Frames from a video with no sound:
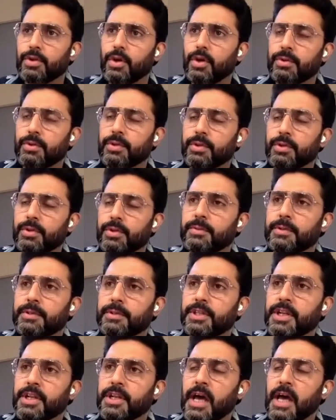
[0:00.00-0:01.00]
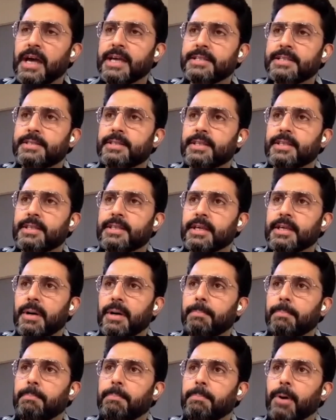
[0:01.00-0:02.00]
the nice thing
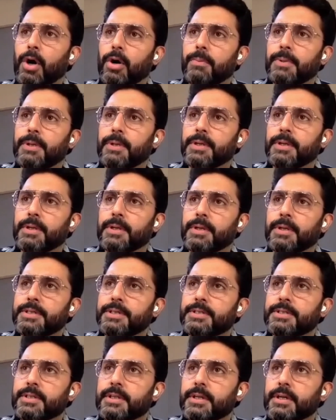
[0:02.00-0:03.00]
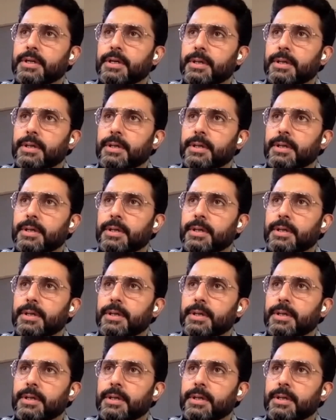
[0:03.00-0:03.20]
about Bob is